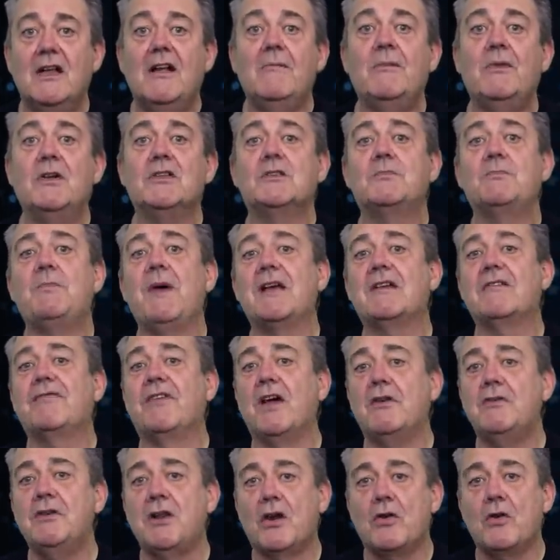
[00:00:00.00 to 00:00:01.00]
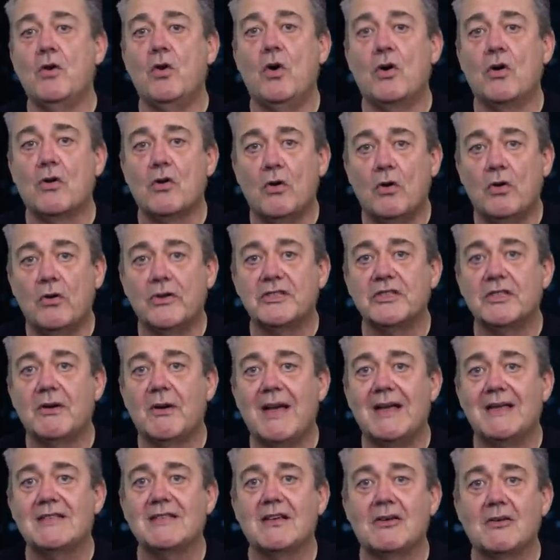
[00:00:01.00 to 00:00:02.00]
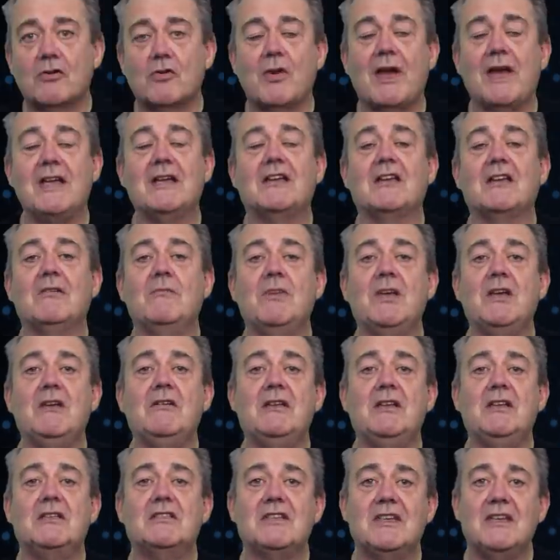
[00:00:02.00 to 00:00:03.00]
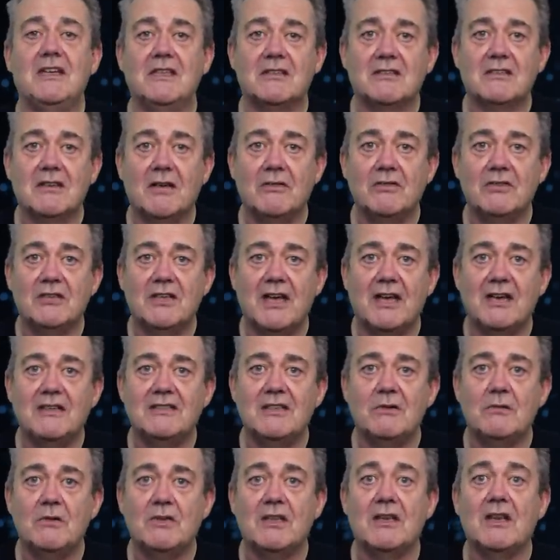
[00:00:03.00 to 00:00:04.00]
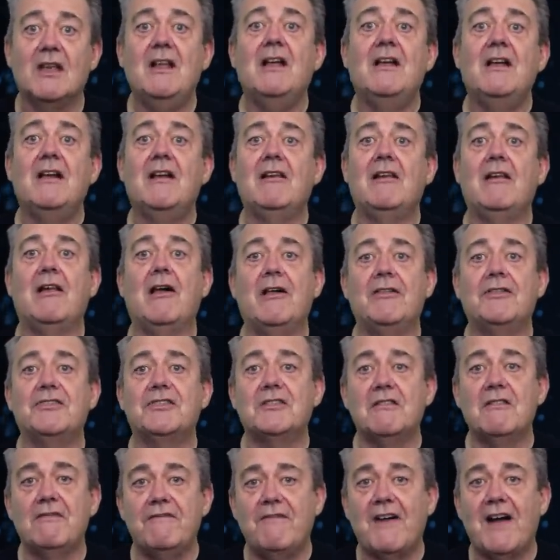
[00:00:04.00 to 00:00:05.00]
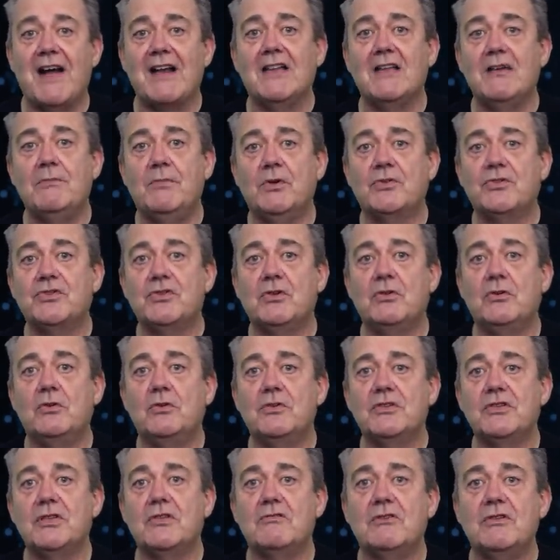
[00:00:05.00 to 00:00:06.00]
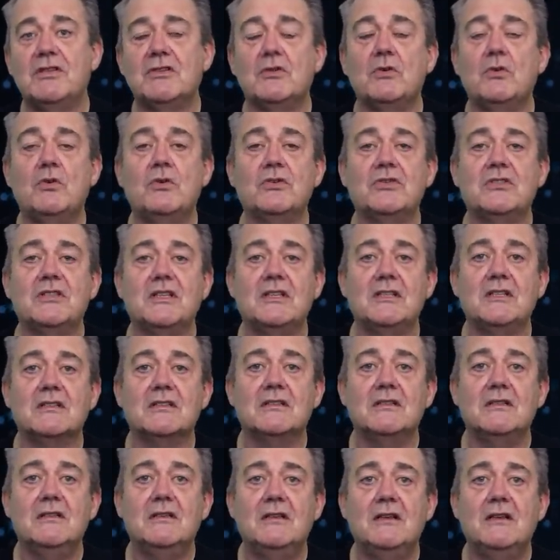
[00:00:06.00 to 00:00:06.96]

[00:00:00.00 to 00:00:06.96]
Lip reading: But specflow.org also has a great community associated with it and lots of valuable tools and resources.